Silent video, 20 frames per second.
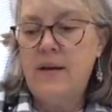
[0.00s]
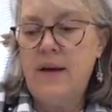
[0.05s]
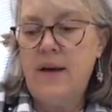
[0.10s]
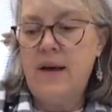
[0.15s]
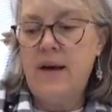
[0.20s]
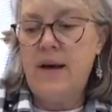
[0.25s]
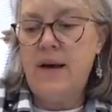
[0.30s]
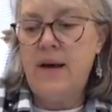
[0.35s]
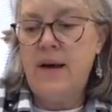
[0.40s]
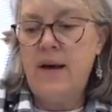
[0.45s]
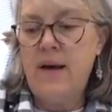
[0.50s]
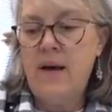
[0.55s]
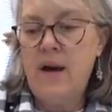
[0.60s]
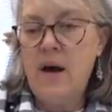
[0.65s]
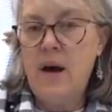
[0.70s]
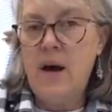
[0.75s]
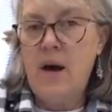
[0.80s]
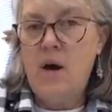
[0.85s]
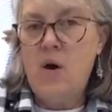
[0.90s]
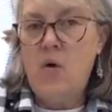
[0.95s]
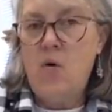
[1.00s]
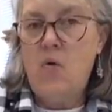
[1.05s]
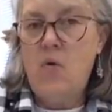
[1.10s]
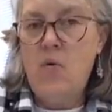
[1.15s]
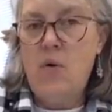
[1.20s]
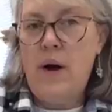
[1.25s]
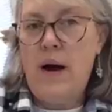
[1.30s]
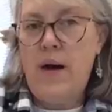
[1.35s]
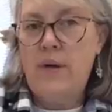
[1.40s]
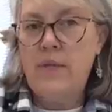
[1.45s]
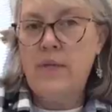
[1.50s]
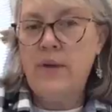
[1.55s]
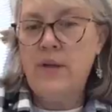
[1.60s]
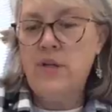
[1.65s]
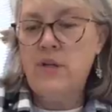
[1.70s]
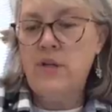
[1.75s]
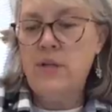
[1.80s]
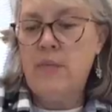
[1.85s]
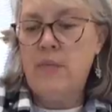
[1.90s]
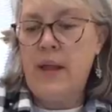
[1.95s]
Okay. Oh, I
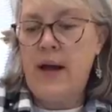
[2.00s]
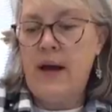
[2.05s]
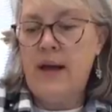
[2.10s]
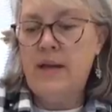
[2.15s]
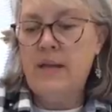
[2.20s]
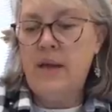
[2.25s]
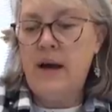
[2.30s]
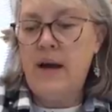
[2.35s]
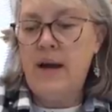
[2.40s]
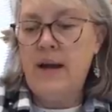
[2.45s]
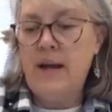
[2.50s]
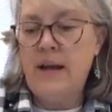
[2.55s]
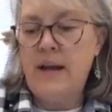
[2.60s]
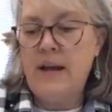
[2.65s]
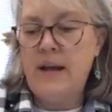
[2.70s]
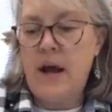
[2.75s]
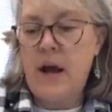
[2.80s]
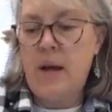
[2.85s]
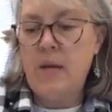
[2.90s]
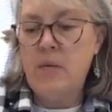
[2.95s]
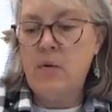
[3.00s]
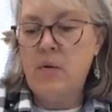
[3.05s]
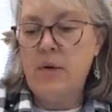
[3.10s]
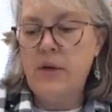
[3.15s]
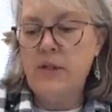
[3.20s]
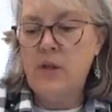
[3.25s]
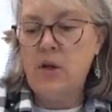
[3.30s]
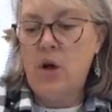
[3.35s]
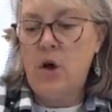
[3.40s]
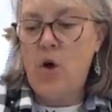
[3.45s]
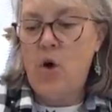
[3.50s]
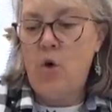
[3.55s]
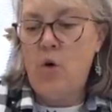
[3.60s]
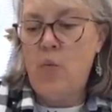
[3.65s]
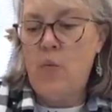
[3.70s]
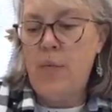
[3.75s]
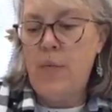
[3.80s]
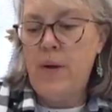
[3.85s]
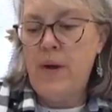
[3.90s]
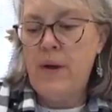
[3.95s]
reached the black line, and now I'm going to
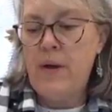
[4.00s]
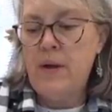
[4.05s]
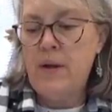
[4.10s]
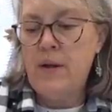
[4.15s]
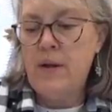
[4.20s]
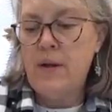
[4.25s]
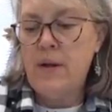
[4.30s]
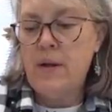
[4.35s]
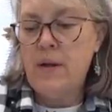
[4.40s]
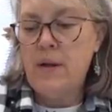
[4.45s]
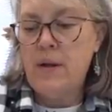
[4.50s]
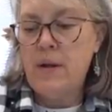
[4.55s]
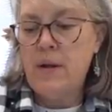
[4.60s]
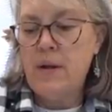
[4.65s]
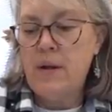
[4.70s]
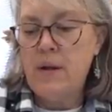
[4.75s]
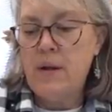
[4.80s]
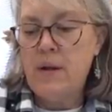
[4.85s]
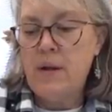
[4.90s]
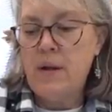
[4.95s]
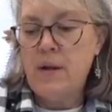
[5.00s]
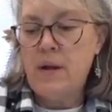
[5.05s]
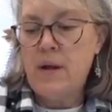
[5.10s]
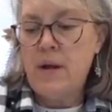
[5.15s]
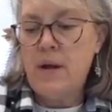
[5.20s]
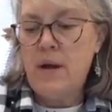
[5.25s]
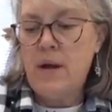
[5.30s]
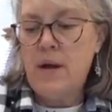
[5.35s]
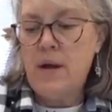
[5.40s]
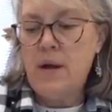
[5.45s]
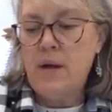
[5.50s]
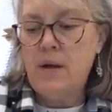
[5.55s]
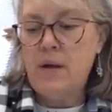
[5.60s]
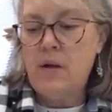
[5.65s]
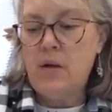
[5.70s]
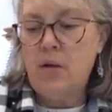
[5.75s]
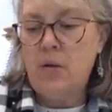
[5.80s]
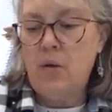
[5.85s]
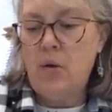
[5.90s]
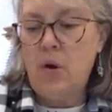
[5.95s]
open and
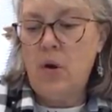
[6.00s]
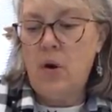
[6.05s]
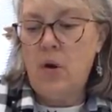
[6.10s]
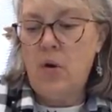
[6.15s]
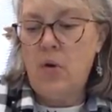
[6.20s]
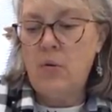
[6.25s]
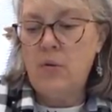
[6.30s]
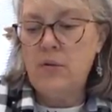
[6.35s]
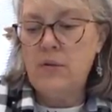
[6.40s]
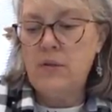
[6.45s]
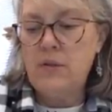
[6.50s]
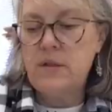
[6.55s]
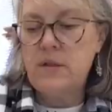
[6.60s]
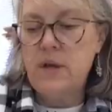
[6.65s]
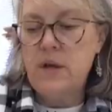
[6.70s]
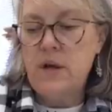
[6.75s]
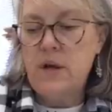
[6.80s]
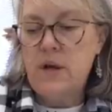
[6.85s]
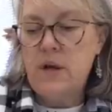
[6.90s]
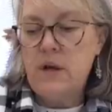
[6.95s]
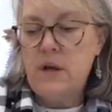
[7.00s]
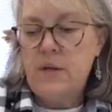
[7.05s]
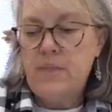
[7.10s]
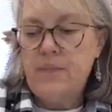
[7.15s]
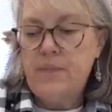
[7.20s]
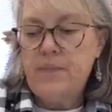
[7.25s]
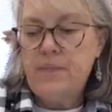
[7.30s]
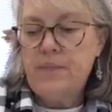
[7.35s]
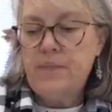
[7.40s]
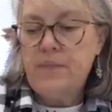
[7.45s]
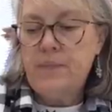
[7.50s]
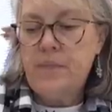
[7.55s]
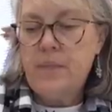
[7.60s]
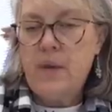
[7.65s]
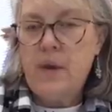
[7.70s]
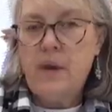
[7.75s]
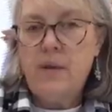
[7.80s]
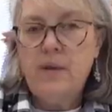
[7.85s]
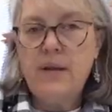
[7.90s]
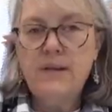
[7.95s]
close.
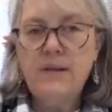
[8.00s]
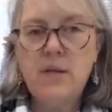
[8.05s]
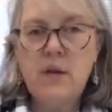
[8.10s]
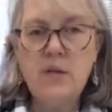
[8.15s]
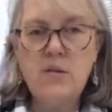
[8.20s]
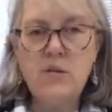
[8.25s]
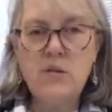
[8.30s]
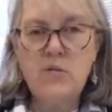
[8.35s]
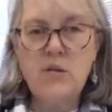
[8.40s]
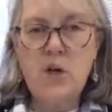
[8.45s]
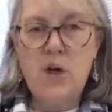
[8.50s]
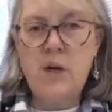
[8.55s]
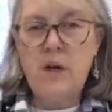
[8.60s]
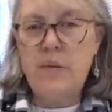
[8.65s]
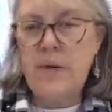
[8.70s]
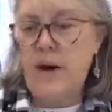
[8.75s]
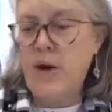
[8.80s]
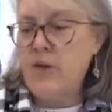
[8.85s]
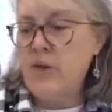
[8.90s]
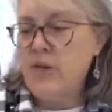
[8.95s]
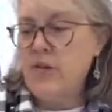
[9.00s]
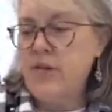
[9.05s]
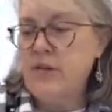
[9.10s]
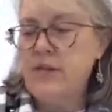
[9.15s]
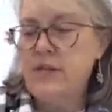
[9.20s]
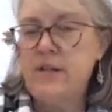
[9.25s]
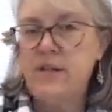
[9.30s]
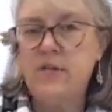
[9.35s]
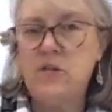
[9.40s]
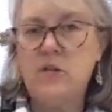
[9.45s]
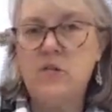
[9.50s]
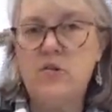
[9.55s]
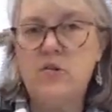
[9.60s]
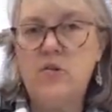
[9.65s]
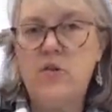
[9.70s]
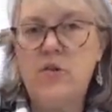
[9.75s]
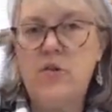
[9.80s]
Let's also talk about your scissors.